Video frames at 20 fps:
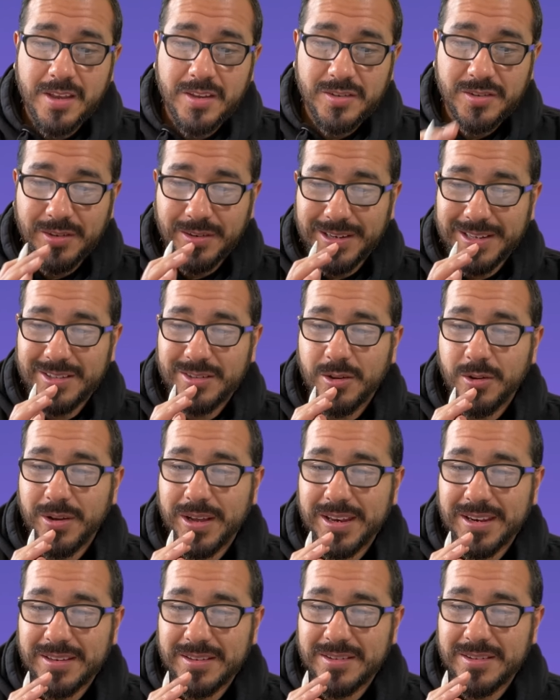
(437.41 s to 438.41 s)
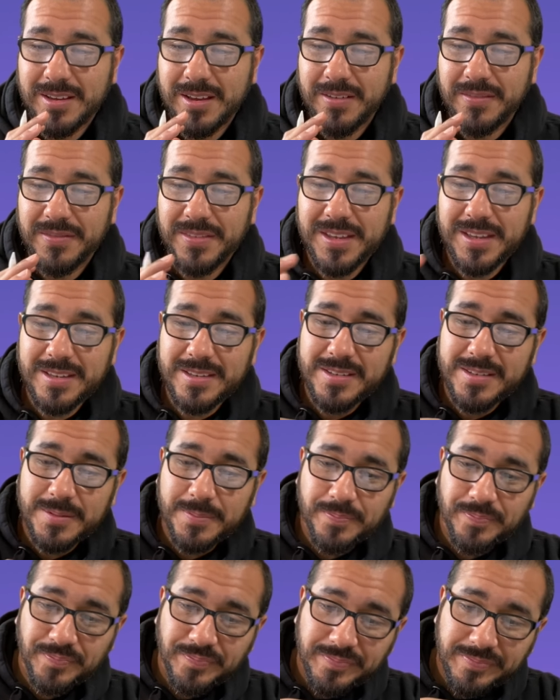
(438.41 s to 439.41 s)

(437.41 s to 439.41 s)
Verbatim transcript: So let's go ahead and solve this,